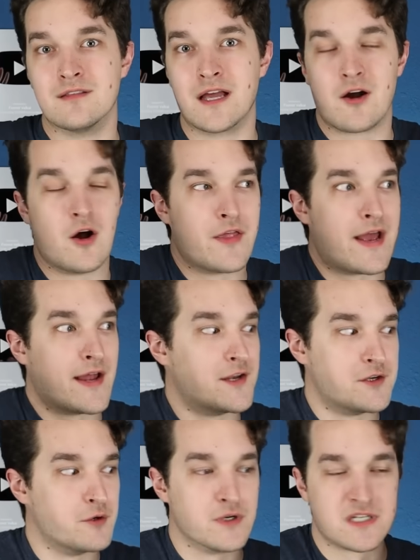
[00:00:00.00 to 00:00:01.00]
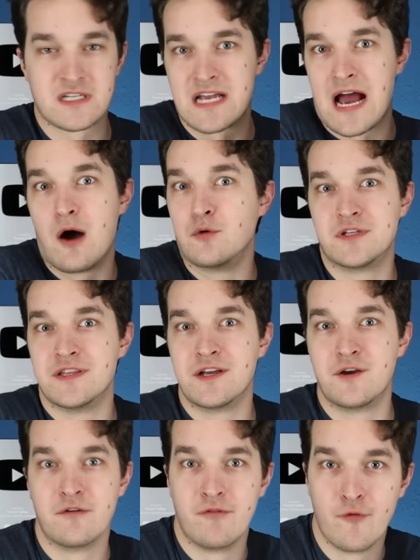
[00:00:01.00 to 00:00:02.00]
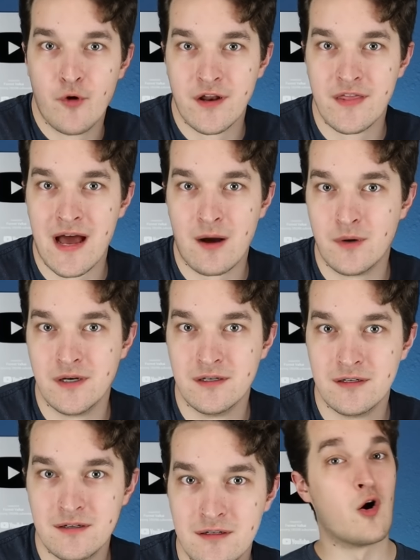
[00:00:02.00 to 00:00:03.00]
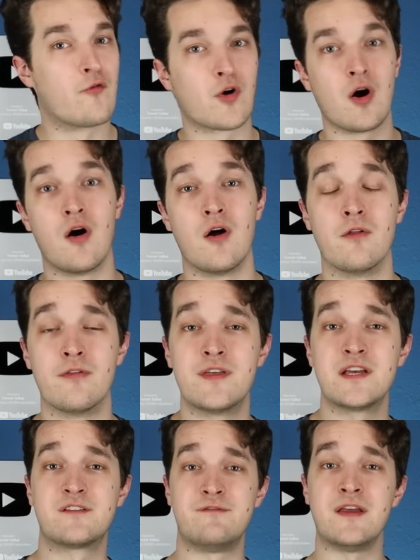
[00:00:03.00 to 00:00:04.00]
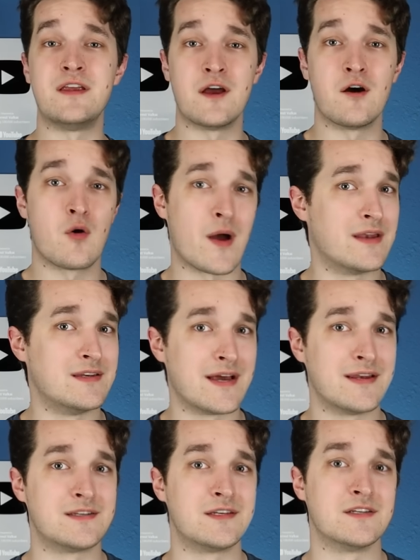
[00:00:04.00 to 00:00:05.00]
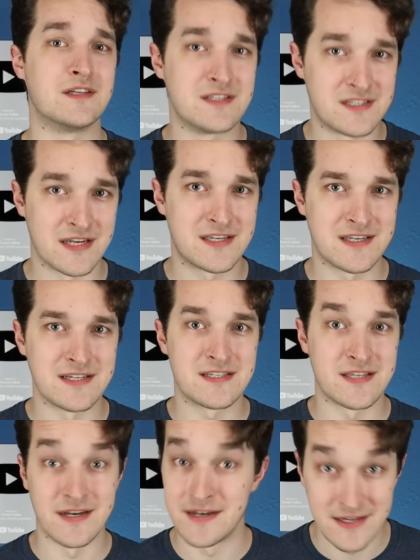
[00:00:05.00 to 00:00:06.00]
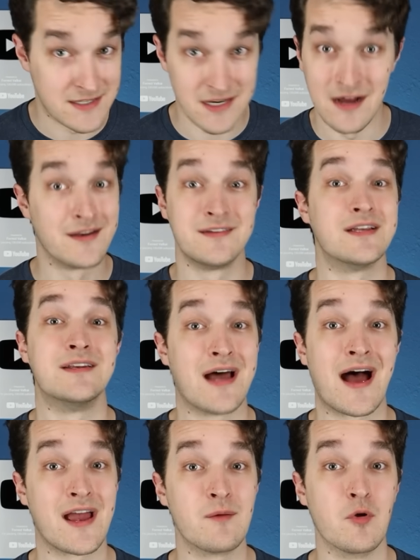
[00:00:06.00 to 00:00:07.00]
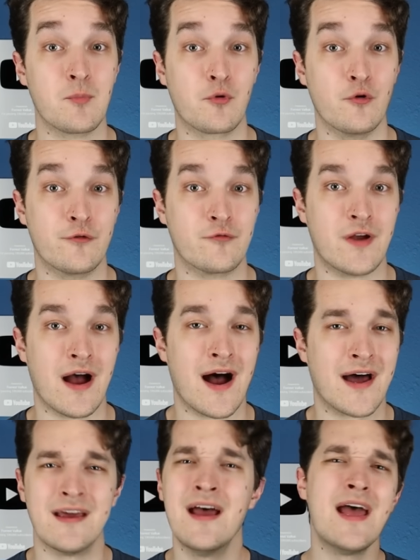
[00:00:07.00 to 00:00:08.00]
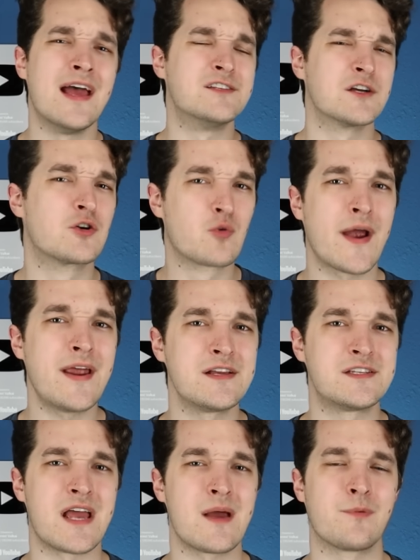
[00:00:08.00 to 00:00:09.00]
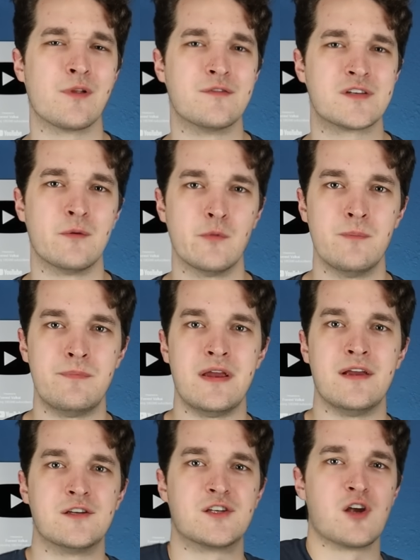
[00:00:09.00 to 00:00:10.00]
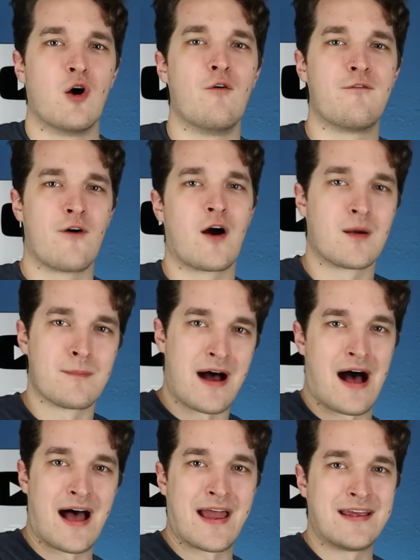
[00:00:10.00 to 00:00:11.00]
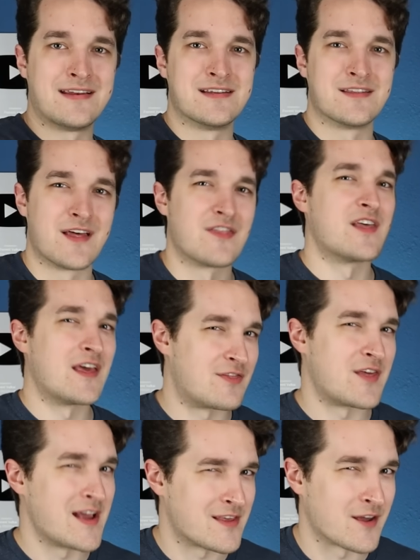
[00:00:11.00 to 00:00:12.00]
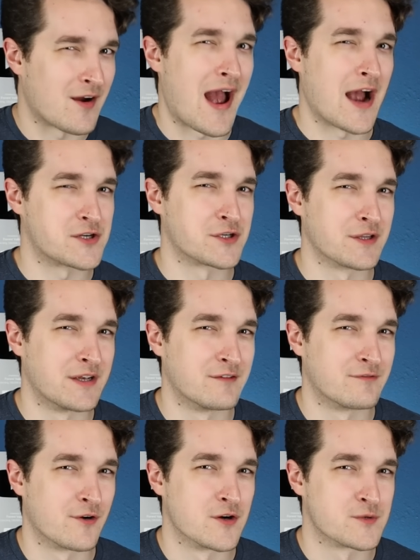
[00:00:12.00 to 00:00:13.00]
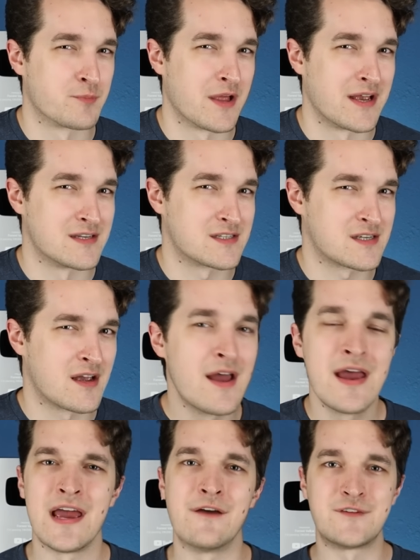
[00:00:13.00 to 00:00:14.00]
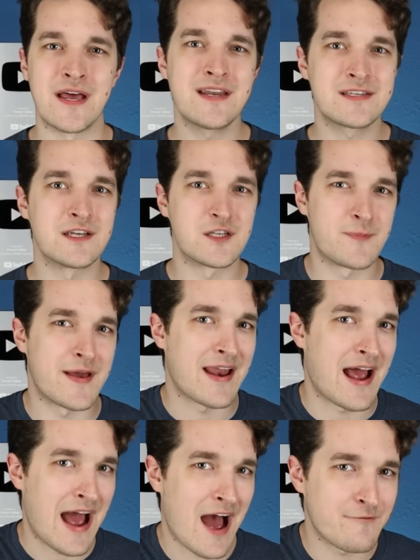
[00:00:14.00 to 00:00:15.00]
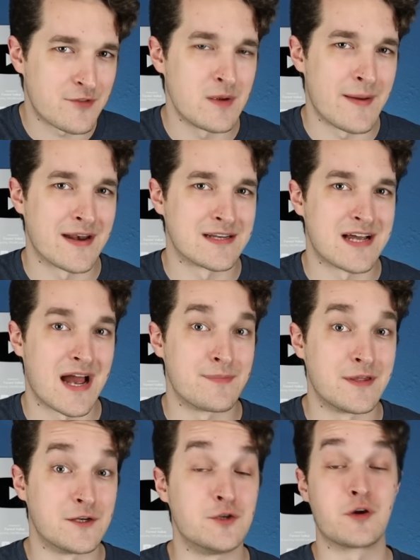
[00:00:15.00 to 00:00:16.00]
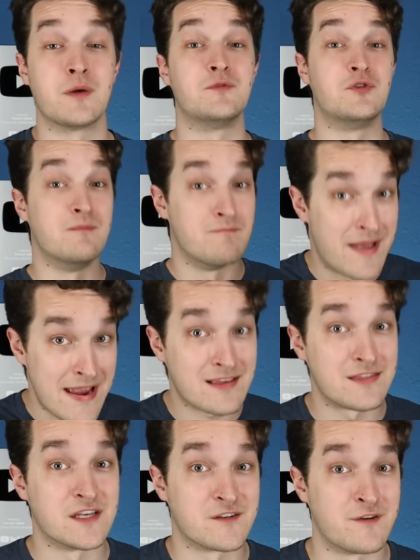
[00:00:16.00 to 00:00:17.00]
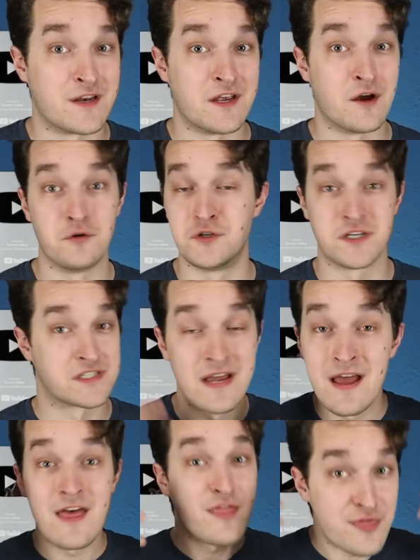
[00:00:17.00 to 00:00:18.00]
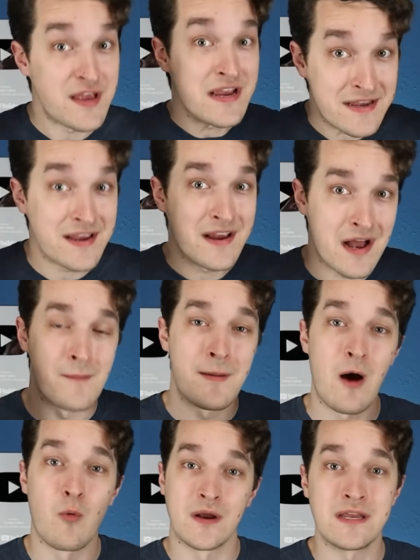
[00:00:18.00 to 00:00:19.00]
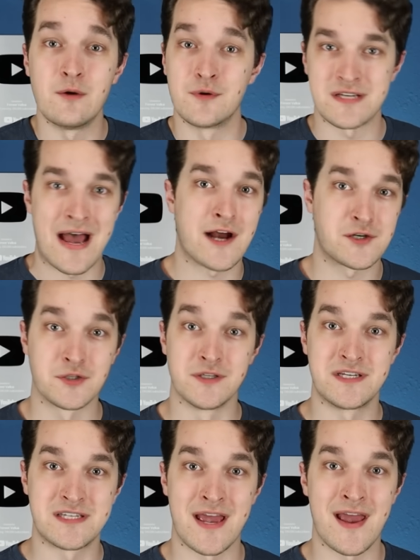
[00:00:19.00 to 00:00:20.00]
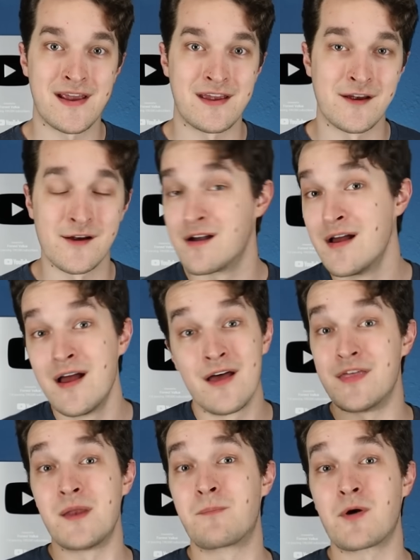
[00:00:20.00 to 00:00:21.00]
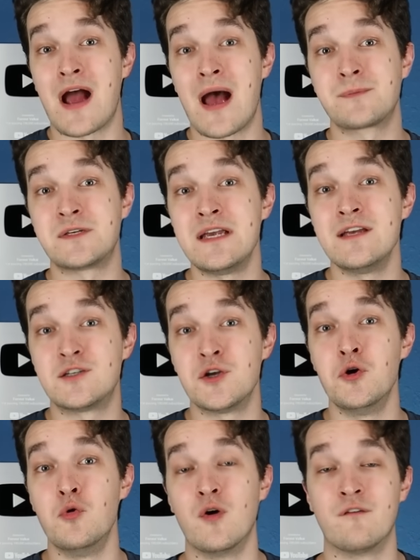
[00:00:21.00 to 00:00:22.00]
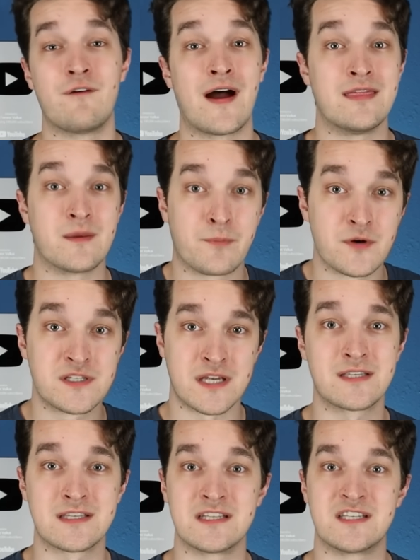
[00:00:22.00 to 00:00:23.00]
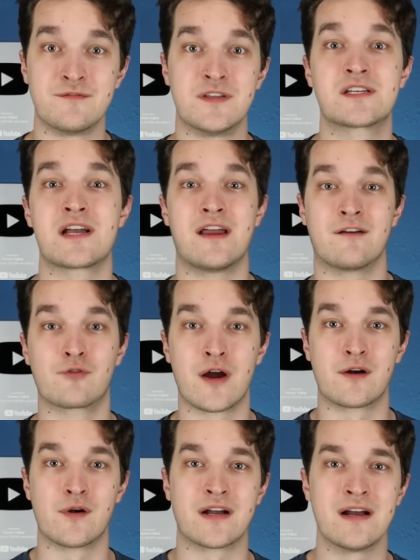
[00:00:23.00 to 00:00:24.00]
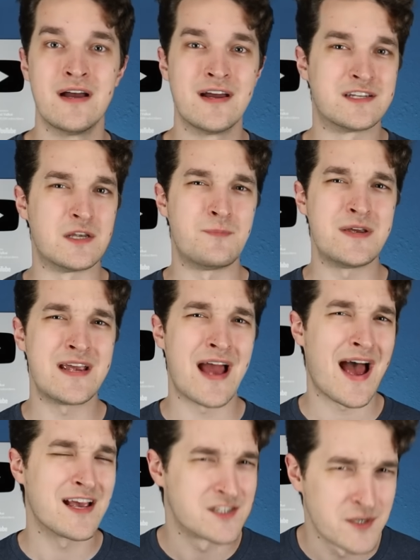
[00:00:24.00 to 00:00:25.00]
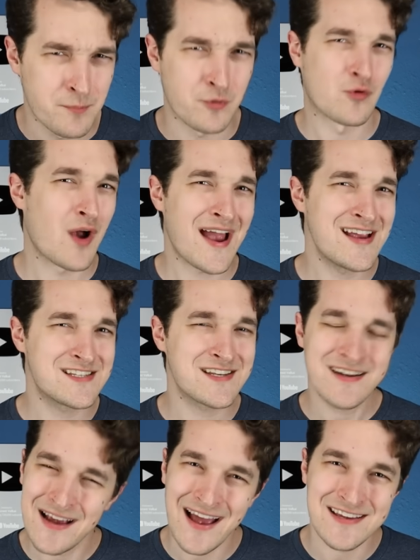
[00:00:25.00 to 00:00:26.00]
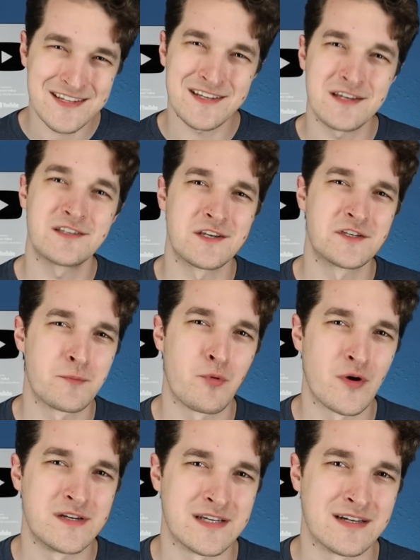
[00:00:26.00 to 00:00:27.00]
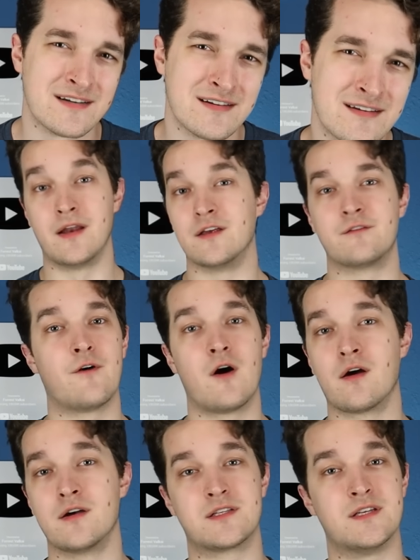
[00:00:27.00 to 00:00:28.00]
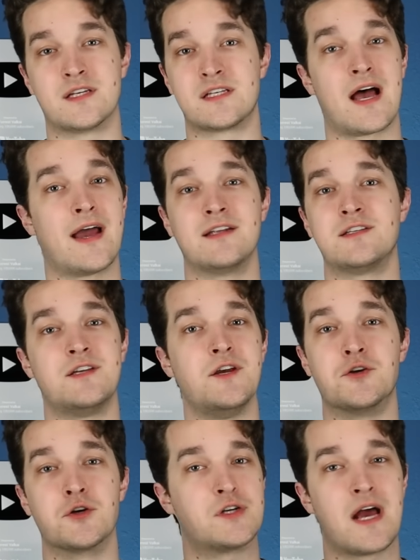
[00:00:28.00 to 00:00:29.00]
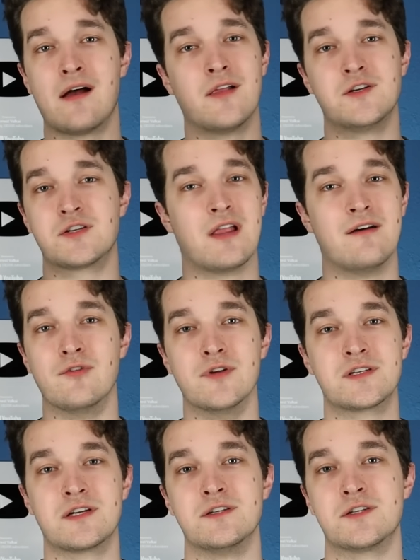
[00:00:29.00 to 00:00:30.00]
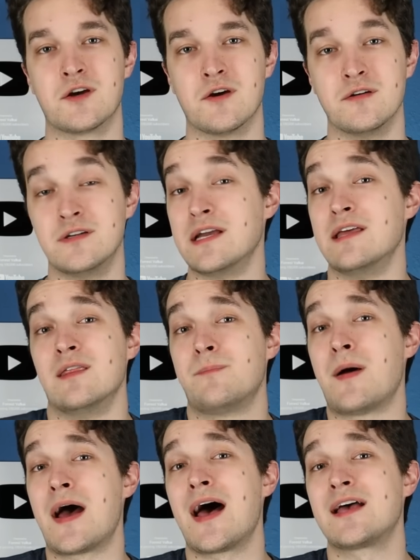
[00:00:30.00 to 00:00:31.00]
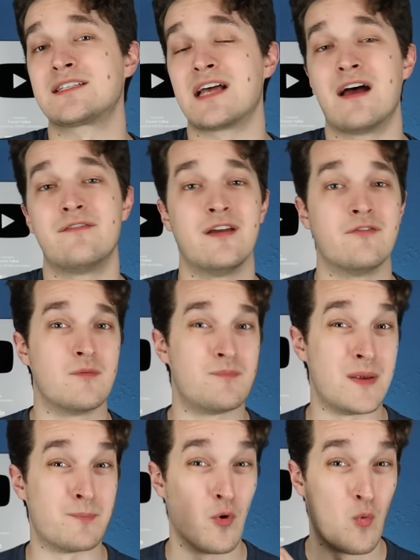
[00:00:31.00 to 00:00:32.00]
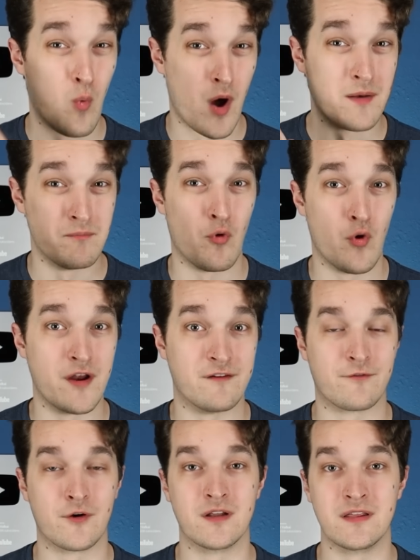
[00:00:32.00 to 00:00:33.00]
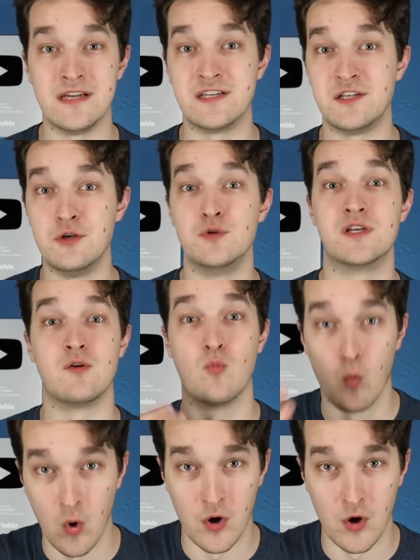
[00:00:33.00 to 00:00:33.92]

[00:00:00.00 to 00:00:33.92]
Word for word: Like all they had to do was count and they could have avoided that one. Overall, this video and Dennis's insistence that it is undeniable proof of God is a great example of someone being so far behind that they think they're actually in first place. If Dennis had spent half the amount of time that it took him to make this video just thinking about what he was actually saying here, then perhaps he too would find the persistence of this kind of rhetoric to be as surprising as it is disappointing. And as far as the science teacher challenge level is concerned, in the past I've given people one point for for at least using